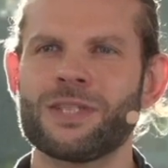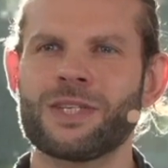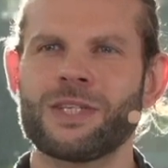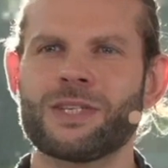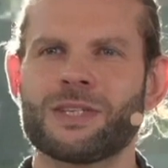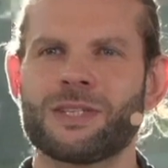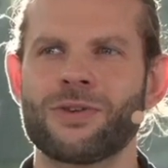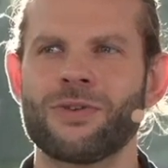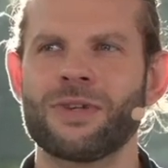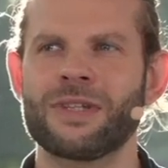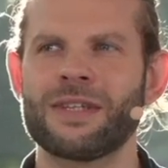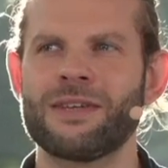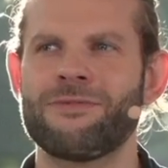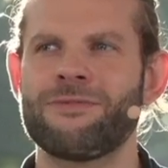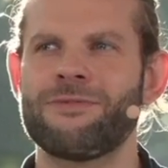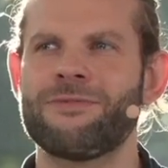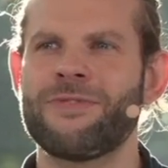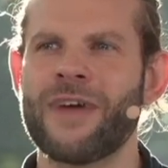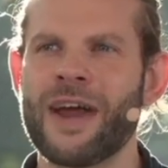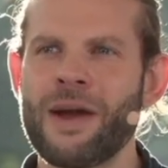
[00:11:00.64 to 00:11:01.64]
are just showing the
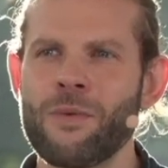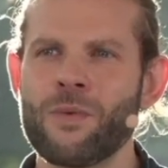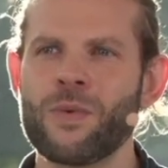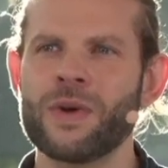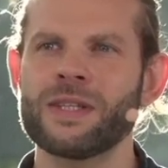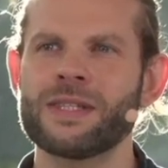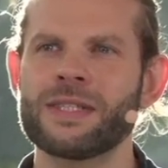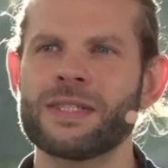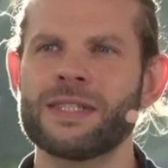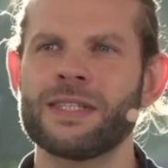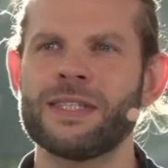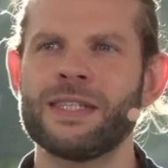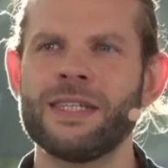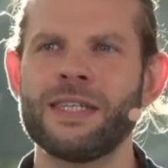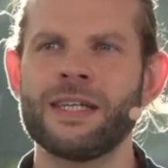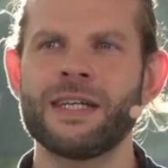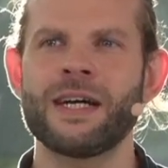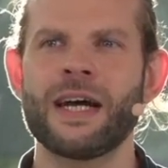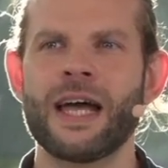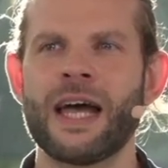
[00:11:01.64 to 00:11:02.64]
favorites
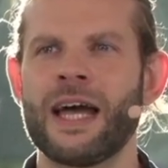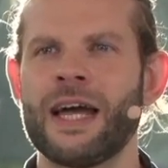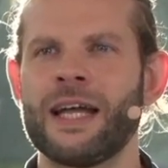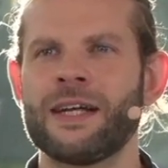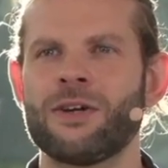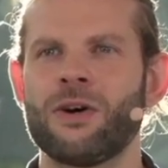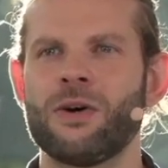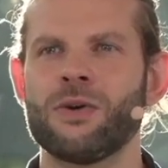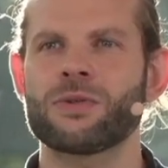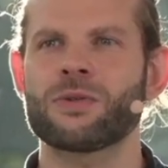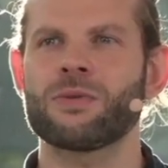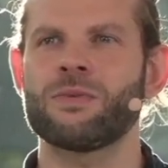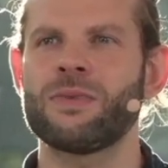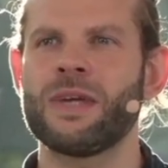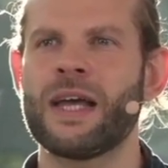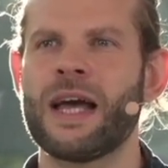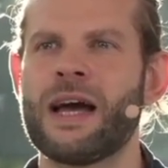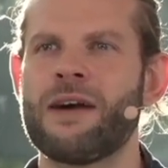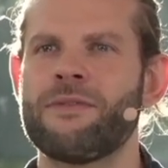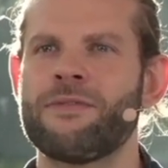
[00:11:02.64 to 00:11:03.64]
here, and also
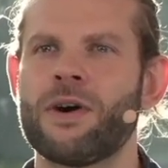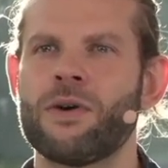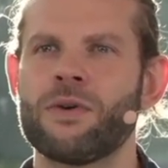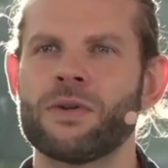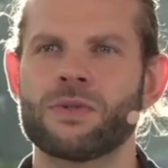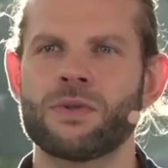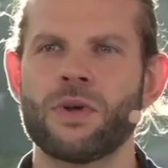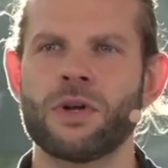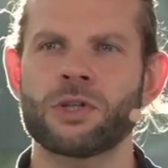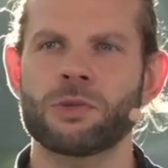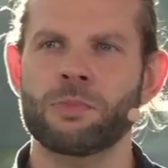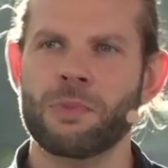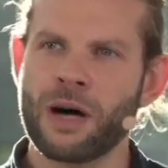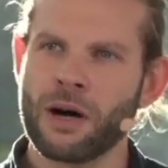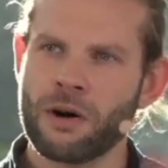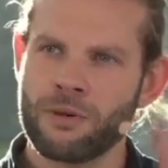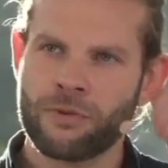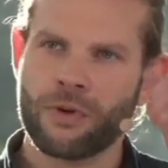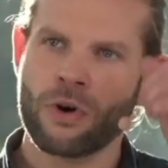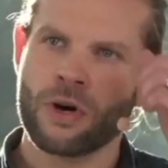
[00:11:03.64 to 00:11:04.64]
we have our search
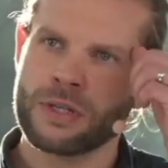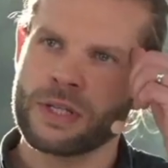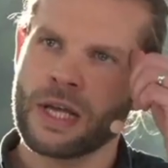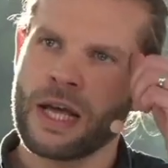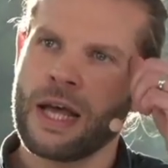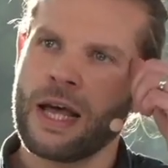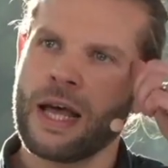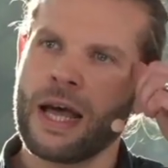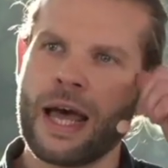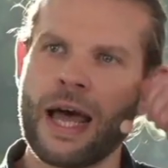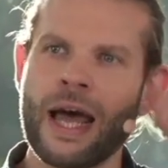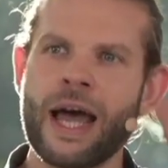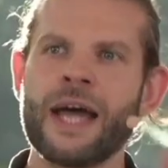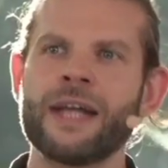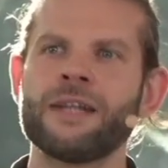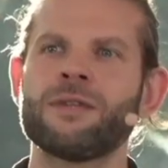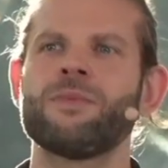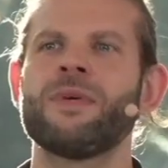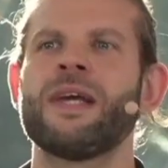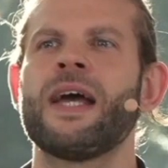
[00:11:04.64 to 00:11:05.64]
bar, of course,
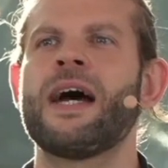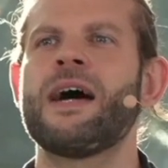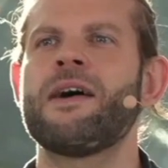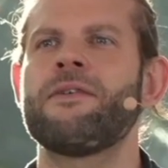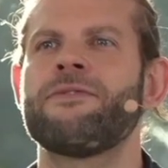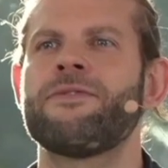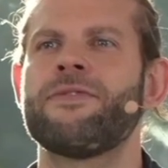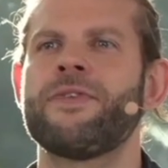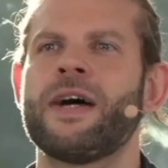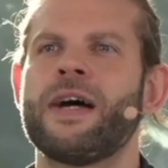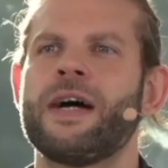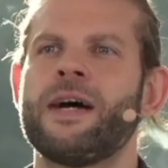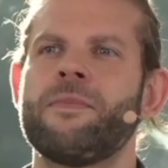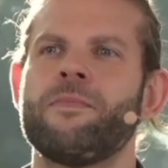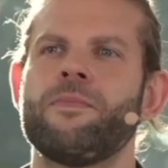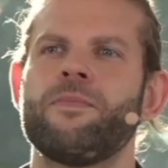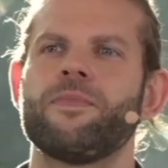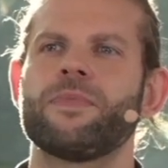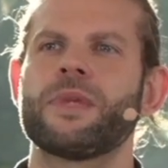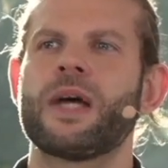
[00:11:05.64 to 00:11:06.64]
and we have
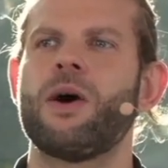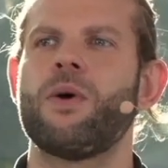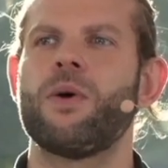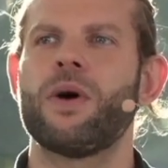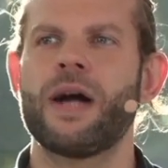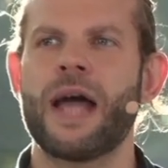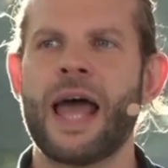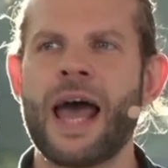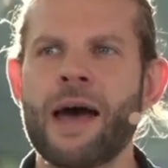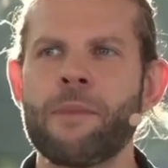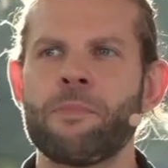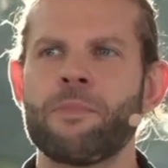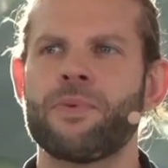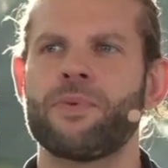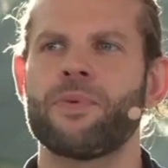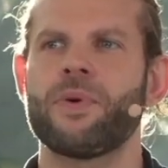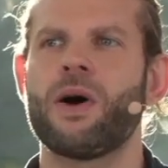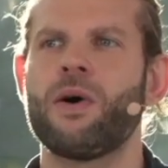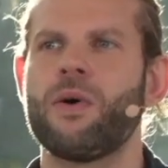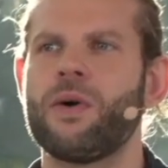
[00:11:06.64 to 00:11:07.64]
our app,
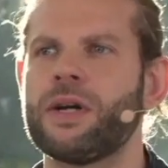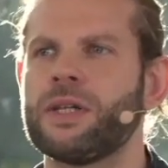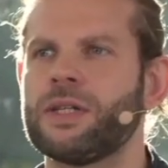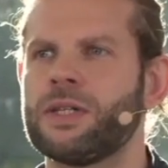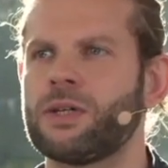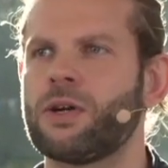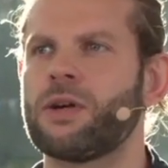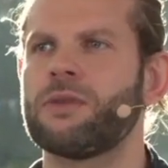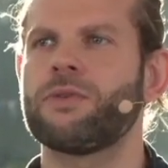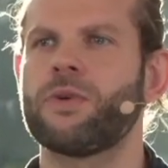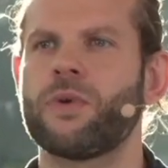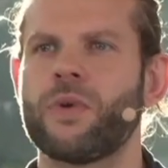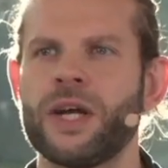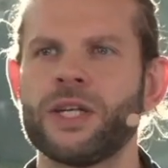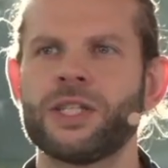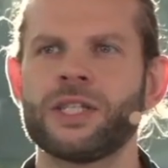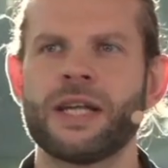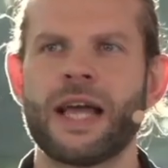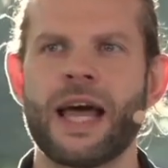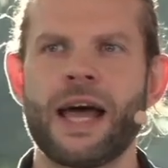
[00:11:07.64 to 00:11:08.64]
our
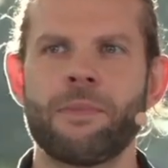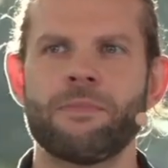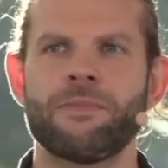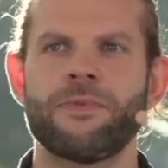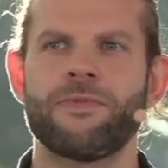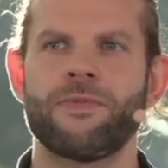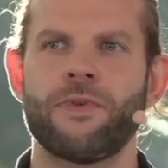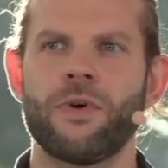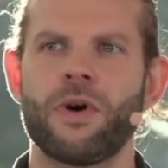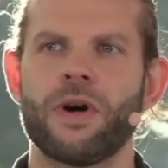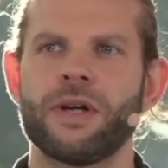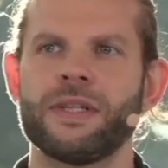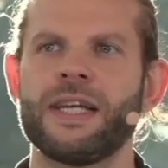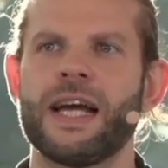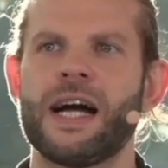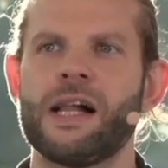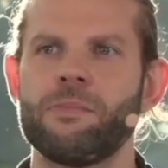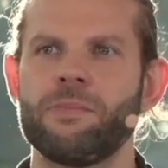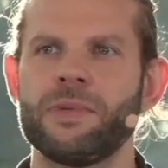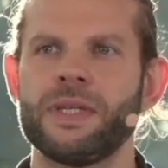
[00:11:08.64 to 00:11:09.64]
configuration app for
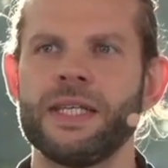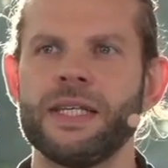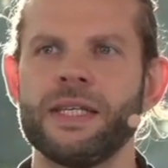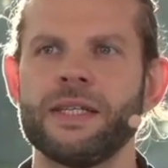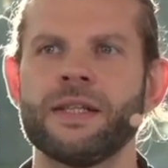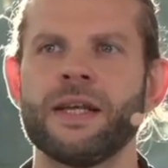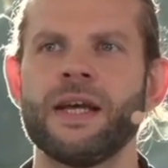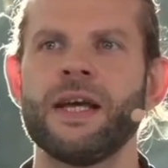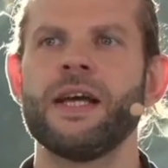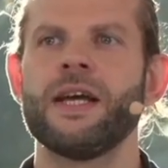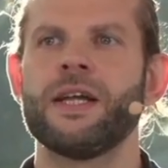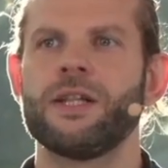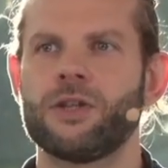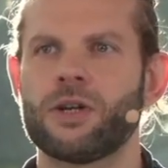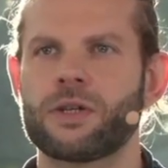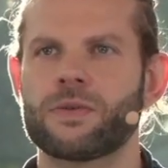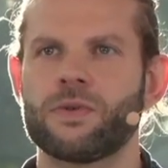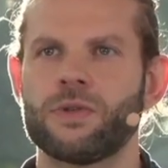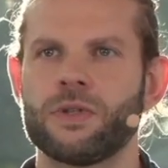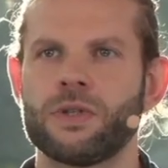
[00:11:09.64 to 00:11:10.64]
the Alpine
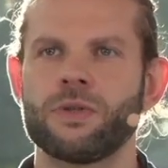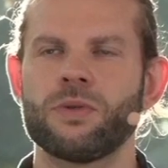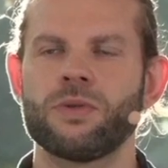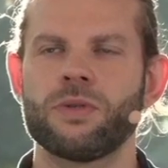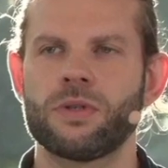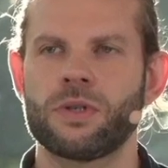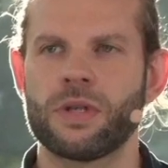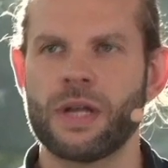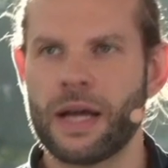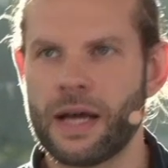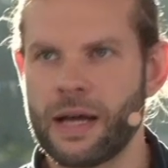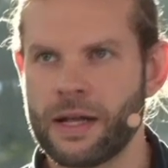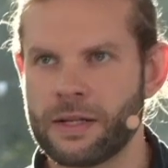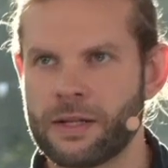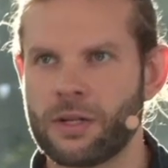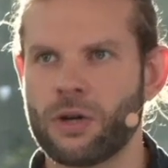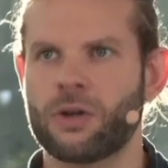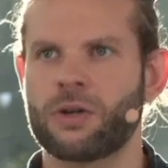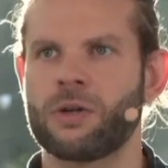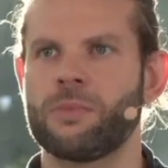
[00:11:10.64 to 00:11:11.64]
Dox42
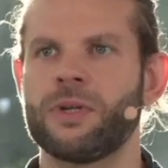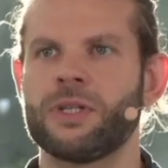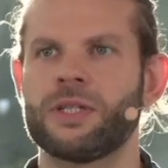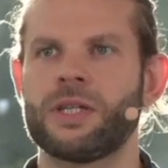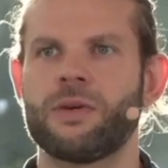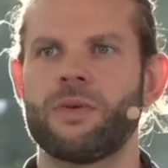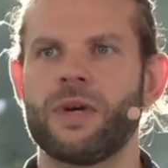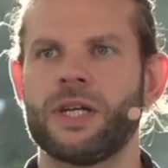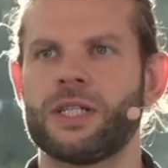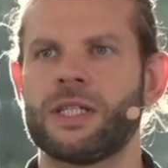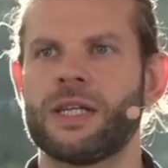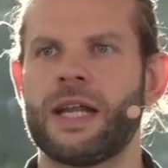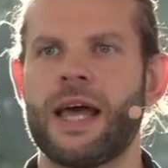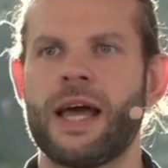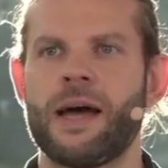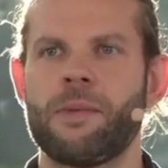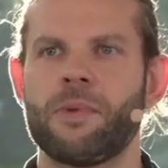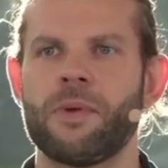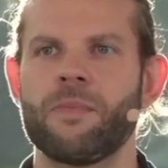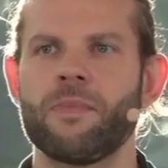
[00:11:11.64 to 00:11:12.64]
document generation
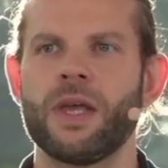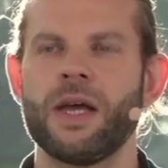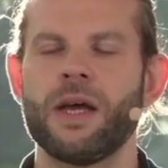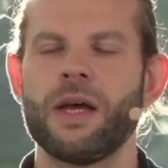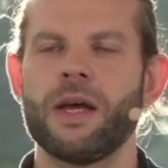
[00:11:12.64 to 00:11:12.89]
app.